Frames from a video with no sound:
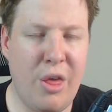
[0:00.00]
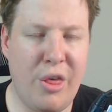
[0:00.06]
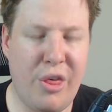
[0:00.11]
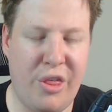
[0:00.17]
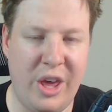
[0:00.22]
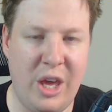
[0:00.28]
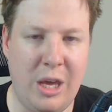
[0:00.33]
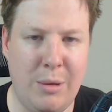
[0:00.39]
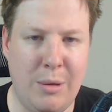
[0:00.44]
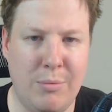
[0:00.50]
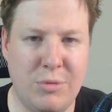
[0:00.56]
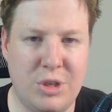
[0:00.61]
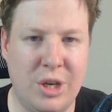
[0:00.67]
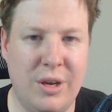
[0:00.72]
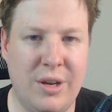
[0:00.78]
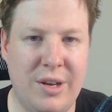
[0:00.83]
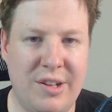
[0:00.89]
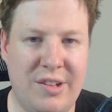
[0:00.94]
theme
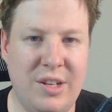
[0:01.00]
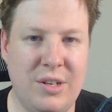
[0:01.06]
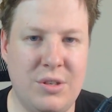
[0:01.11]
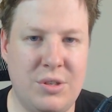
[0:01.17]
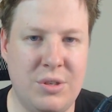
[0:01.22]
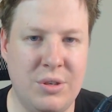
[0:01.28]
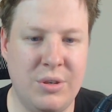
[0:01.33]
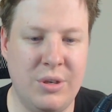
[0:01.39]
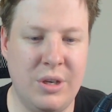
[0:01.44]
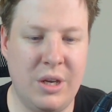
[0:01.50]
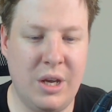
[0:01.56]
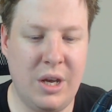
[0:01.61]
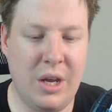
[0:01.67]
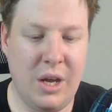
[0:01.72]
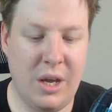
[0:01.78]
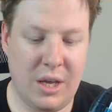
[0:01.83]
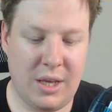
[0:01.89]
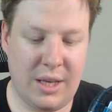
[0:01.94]
turns into
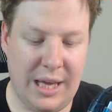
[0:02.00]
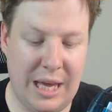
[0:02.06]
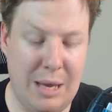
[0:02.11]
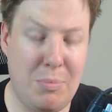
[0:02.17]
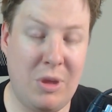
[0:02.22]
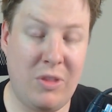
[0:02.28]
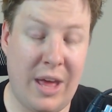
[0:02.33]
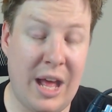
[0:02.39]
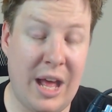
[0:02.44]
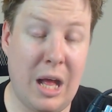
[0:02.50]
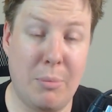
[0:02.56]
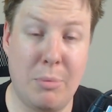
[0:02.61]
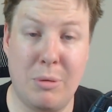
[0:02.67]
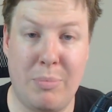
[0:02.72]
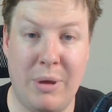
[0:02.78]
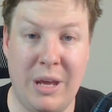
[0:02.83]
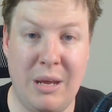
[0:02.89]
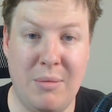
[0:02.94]
keeping the
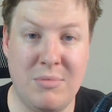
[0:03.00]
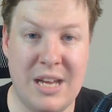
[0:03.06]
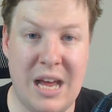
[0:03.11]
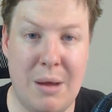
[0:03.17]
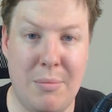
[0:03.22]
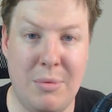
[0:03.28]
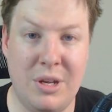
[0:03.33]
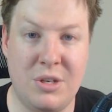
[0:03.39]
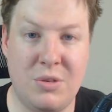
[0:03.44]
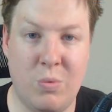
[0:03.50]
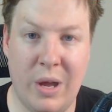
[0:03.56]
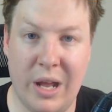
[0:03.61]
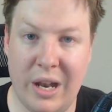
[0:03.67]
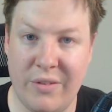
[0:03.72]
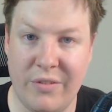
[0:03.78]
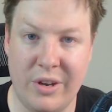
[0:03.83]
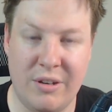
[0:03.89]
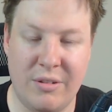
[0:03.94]
halberd beam damage
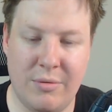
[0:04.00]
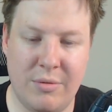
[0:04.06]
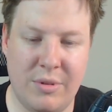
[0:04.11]
relevant,